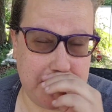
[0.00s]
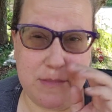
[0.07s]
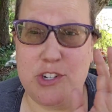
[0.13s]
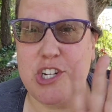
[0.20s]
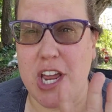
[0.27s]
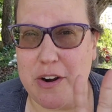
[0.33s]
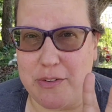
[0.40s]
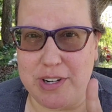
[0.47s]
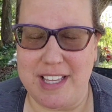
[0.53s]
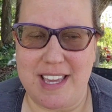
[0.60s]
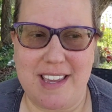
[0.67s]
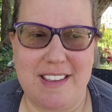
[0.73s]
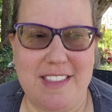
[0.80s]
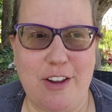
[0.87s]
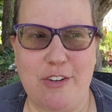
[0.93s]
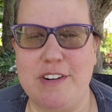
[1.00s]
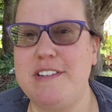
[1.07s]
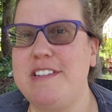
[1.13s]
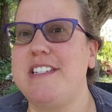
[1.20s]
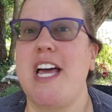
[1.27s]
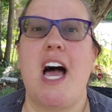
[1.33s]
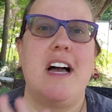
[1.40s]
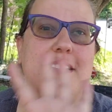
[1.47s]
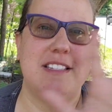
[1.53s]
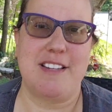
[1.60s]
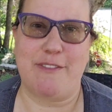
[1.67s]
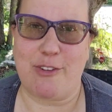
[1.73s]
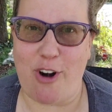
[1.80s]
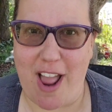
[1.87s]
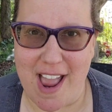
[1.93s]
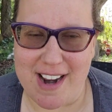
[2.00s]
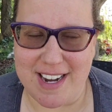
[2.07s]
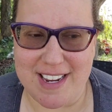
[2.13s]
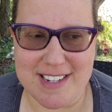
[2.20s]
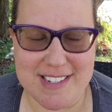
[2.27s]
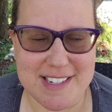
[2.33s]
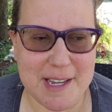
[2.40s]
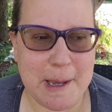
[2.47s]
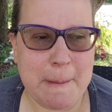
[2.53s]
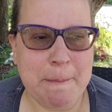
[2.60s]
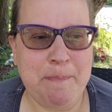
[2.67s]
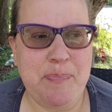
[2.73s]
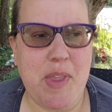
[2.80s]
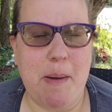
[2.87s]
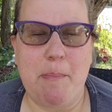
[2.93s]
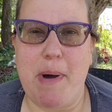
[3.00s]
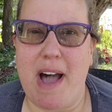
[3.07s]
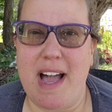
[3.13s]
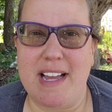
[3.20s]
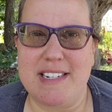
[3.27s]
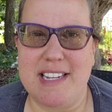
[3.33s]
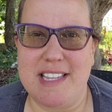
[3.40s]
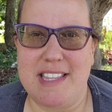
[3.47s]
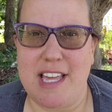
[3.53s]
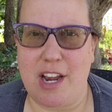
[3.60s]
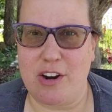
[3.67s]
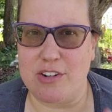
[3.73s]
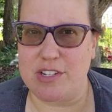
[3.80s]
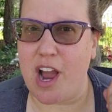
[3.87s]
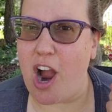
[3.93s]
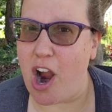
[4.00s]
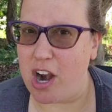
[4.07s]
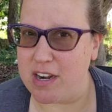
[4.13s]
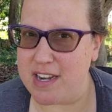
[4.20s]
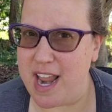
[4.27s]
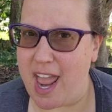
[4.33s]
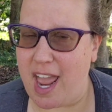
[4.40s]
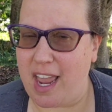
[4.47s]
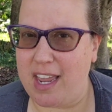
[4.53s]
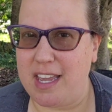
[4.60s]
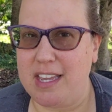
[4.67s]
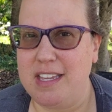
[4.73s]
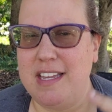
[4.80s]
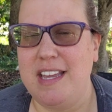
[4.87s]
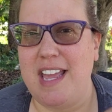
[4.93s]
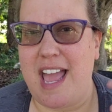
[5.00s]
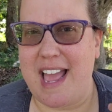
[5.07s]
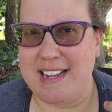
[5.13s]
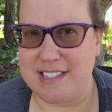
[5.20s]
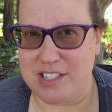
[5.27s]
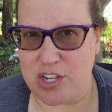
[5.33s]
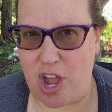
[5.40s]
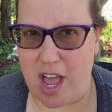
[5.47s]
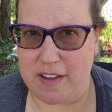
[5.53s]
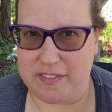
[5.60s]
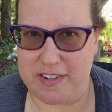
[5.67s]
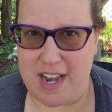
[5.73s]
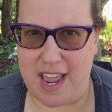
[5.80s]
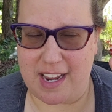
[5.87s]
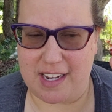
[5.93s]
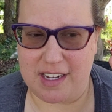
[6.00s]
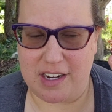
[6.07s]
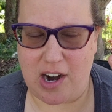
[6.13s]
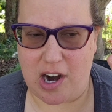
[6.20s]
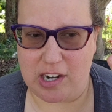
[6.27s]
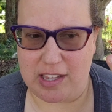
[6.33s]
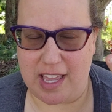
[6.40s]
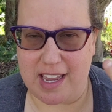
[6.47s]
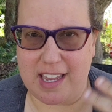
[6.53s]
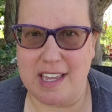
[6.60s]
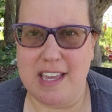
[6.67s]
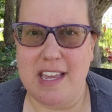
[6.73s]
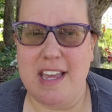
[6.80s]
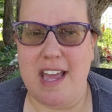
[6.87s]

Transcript: Generally, there are tons of varieties, but there's hardneck and softneck garlic.